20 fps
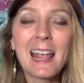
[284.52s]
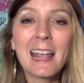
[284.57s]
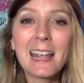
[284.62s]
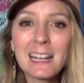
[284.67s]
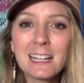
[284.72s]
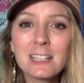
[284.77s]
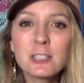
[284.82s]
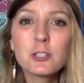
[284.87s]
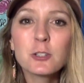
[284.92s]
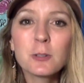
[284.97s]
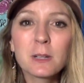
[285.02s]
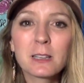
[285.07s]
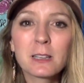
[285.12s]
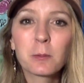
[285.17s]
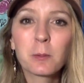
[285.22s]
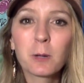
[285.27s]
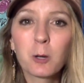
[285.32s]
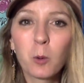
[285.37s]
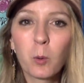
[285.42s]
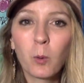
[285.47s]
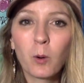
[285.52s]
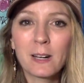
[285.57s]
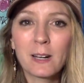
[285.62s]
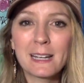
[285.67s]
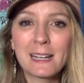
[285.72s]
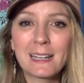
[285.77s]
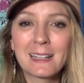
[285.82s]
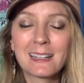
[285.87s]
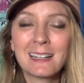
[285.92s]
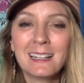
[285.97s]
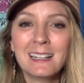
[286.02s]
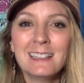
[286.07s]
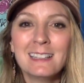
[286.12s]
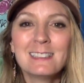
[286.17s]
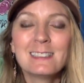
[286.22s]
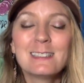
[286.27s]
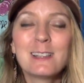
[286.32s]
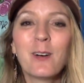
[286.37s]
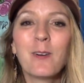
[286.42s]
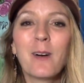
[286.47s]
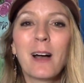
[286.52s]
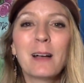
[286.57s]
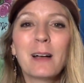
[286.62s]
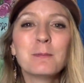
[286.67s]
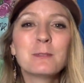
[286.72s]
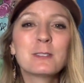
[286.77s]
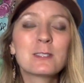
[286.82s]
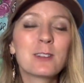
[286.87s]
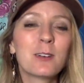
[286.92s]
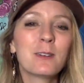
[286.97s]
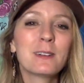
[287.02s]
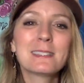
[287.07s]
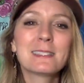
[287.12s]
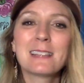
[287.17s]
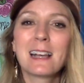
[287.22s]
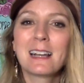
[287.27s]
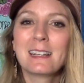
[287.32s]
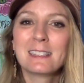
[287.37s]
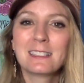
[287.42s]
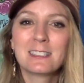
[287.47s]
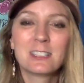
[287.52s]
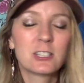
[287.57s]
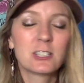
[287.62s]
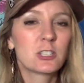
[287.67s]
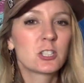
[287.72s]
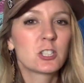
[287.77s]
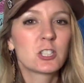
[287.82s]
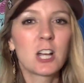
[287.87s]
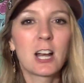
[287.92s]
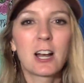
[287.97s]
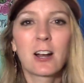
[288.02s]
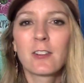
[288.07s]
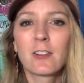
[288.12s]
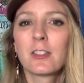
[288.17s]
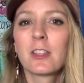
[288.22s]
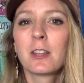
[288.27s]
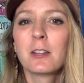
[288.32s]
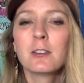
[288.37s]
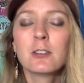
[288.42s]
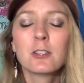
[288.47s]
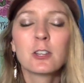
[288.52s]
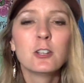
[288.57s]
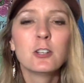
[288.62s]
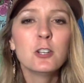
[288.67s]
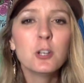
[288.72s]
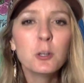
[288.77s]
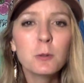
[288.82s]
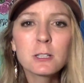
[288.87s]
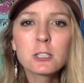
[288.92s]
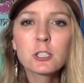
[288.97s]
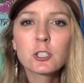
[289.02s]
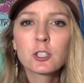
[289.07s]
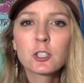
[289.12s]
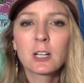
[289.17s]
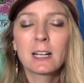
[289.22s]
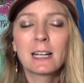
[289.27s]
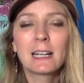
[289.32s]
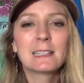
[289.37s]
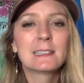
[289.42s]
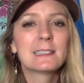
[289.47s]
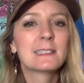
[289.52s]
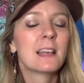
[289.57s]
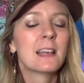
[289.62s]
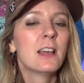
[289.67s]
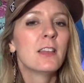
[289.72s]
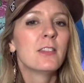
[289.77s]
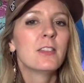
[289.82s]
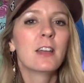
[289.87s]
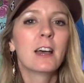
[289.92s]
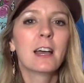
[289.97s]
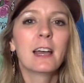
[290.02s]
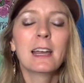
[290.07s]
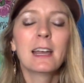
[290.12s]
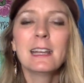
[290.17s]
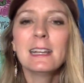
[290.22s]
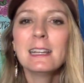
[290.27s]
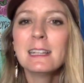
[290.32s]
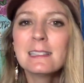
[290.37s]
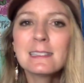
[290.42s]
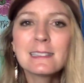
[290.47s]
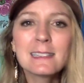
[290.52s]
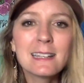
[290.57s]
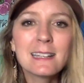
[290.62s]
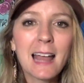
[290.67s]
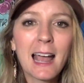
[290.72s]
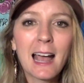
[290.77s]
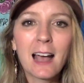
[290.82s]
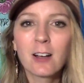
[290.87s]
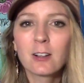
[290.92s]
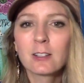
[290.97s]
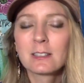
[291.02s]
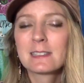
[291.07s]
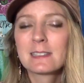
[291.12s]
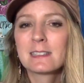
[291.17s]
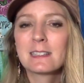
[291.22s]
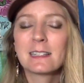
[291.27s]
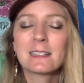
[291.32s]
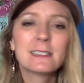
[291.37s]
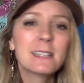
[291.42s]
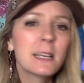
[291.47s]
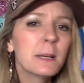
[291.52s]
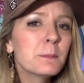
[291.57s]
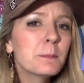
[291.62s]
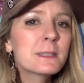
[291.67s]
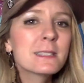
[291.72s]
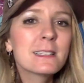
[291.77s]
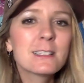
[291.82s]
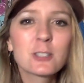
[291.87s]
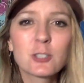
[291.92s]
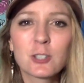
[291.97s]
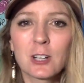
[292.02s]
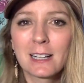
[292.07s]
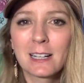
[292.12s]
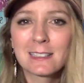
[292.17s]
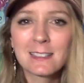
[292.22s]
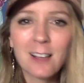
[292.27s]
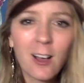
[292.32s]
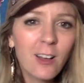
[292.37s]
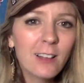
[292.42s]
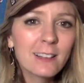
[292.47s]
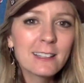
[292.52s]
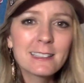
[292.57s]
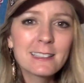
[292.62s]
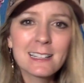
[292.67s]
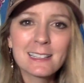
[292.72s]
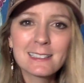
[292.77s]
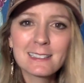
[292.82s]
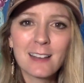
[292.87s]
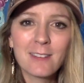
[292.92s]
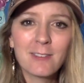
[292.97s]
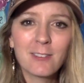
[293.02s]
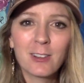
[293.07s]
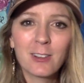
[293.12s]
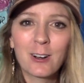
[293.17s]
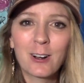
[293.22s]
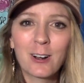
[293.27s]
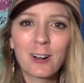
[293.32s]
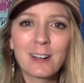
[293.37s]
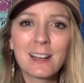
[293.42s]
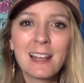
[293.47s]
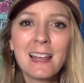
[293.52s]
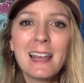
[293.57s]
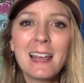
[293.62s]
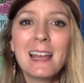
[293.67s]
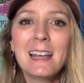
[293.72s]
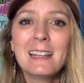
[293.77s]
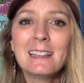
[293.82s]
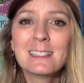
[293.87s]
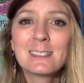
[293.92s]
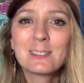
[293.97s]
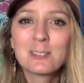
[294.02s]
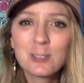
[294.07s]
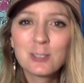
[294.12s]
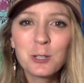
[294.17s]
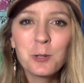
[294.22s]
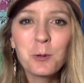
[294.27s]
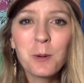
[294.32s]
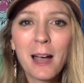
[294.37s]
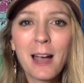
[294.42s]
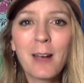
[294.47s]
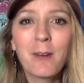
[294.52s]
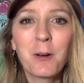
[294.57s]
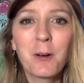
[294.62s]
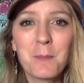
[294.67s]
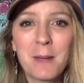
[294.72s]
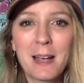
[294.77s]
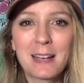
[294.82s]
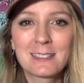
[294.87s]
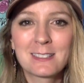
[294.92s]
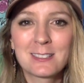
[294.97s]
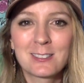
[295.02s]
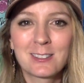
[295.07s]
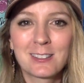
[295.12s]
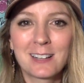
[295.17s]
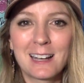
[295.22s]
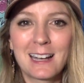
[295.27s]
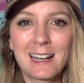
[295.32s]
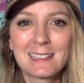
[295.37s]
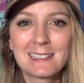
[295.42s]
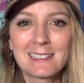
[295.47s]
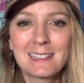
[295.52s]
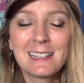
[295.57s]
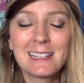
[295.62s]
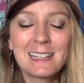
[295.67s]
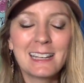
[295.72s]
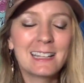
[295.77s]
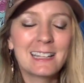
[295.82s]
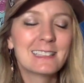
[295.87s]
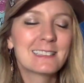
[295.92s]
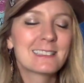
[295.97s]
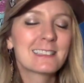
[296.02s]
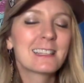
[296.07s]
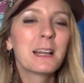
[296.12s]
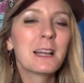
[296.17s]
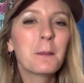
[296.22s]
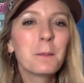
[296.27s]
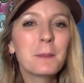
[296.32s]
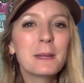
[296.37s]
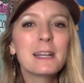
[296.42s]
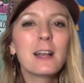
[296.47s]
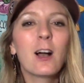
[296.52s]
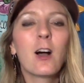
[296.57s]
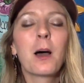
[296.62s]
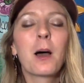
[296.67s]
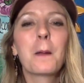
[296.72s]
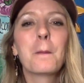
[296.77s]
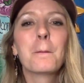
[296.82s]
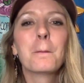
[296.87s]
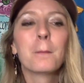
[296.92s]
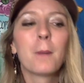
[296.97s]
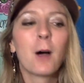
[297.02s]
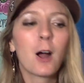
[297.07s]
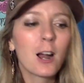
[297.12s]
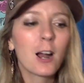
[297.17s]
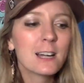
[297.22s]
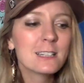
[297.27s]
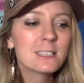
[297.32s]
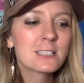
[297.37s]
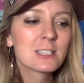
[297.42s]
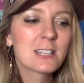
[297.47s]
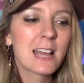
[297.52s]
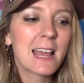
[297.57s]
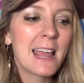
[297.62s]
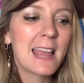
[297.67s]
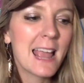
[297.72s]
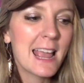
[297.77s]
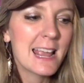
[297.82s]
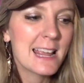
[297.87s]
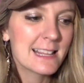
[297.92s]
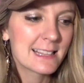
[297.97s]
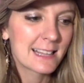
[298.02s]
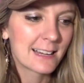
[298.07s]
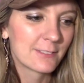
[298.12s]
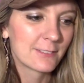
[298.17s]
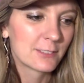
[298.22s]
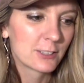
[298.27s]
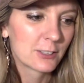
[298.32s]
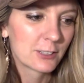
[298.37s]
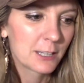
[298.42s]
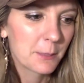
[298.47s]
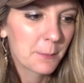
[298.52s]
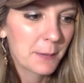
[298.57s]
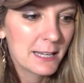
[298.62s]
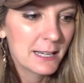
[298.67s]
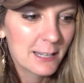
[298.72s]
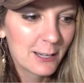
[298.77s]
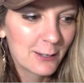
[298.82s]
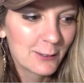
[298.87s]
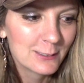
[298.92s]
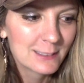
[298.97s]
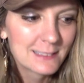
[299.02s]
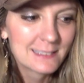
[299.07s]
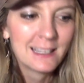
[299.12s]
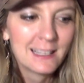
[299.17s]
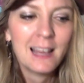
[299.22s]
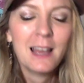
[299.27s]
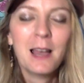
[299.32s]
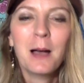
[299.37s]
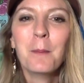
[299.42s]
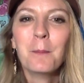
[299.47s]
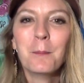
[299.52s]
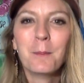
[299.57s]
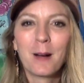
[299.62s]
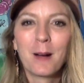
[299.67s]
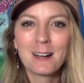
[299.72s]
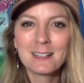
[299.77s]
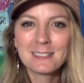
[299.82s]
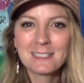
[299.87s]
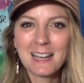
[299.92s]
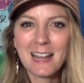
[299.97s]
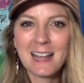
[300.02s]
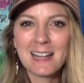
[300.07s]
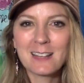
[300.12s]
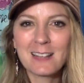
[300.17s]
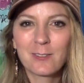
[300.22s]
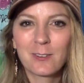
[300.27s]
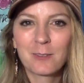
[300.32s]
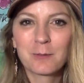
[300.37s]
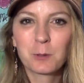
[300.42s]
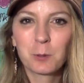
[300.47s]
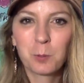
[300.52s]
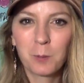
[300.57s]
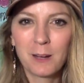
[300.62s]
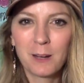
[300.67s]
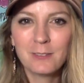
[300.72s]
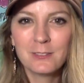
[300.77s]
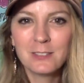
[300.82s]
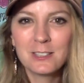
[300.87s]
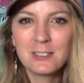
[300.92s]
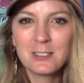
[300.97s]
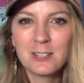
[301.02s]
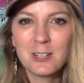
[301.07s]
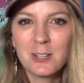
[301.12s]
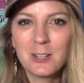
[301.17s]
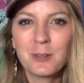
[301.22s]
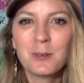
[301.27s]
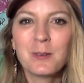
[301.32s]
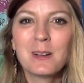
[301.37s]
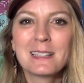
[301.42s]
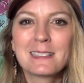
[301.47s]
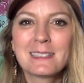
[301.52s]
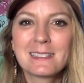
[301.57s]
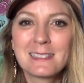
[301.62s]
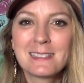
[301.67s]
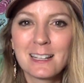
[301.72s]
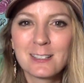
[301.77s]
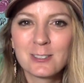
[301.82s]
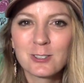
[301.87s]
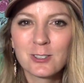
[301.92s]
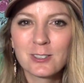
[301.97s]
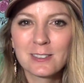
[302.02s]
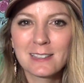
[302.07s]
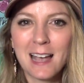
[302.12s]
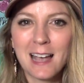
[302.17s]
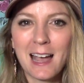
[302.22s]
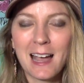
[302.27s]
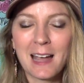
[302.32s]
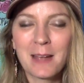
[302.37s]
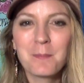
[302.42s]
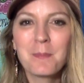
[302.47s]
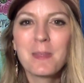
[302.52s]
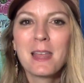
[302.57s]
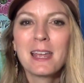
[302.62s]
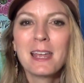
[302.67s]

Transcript: And you get the recording. So I'm so excited to share the newest trends, the ins and outs, the tips and tricks, all the things I've learned in this 2-hour masterclass. Again, it's going to be on March 8th. I have to look at my notes. March 8th from 12 to 2 Central Time.